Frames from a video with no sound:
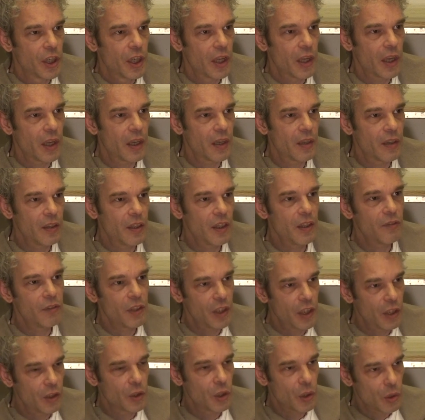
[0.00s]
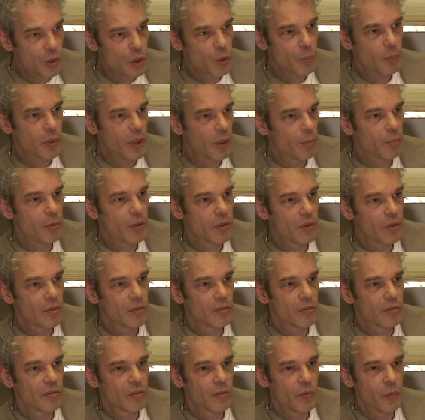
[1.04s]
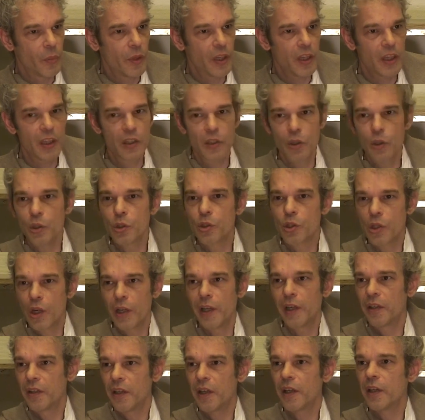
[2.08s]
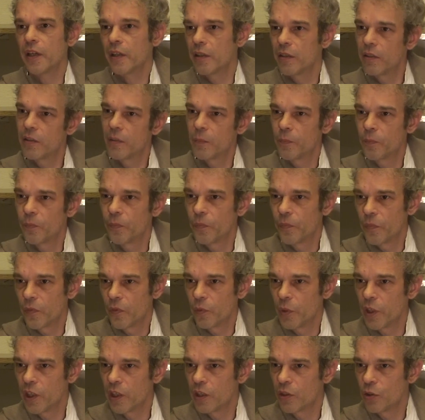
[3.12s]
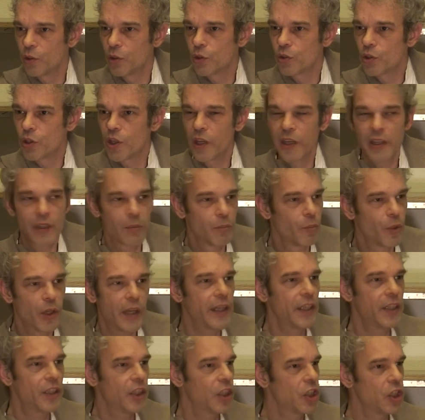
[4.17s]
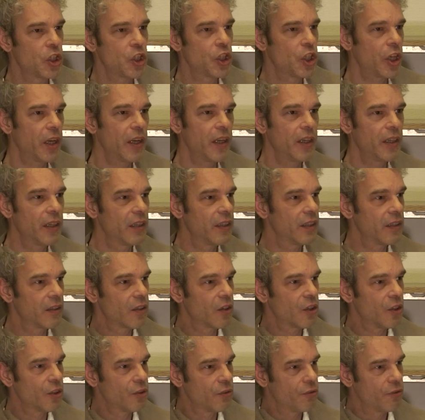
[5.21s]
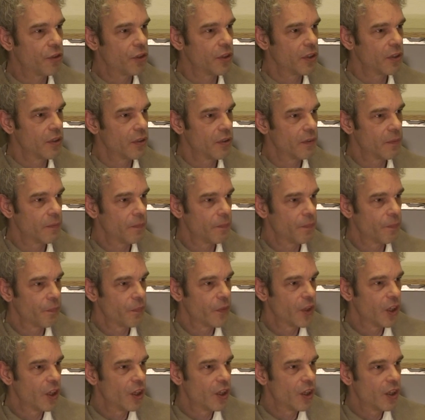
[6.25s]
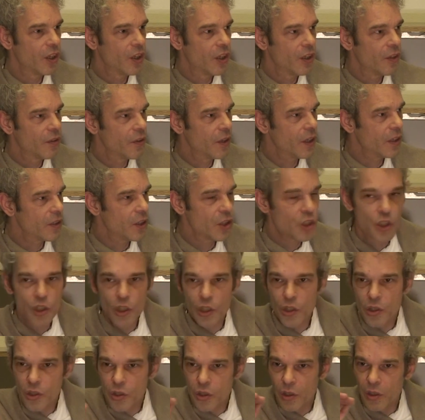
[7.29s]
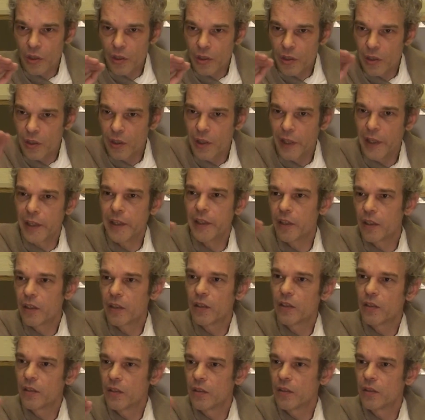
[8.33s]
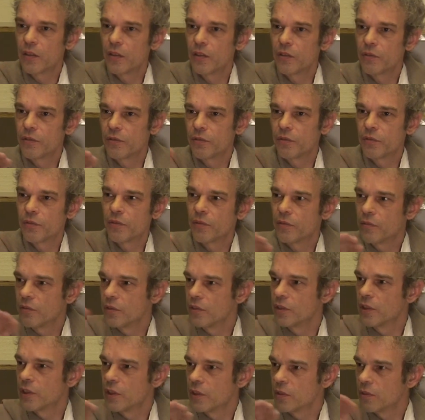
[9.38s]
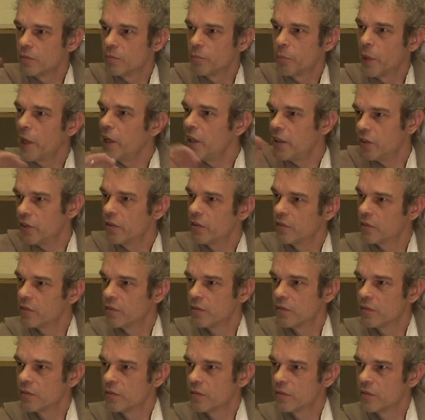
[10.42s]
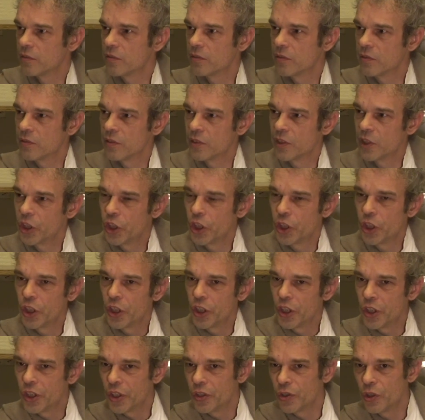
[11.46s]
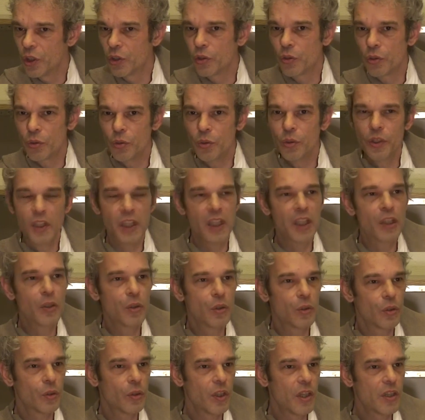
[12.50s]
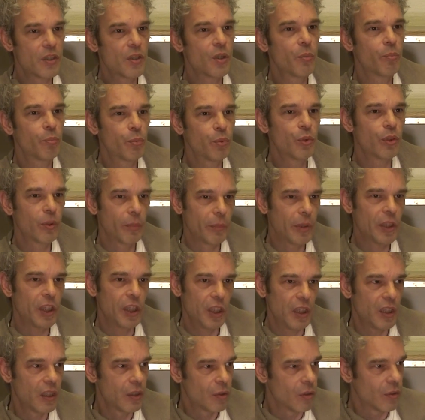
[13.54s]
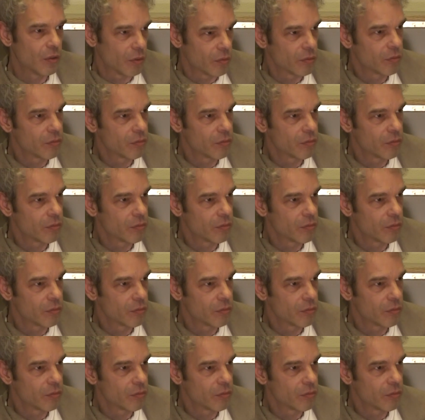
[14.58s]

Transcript: and even in those people where it looks like that, where it looks like bright and shining and confident, that is just a little layer of paint. The true ego is the poor me ego.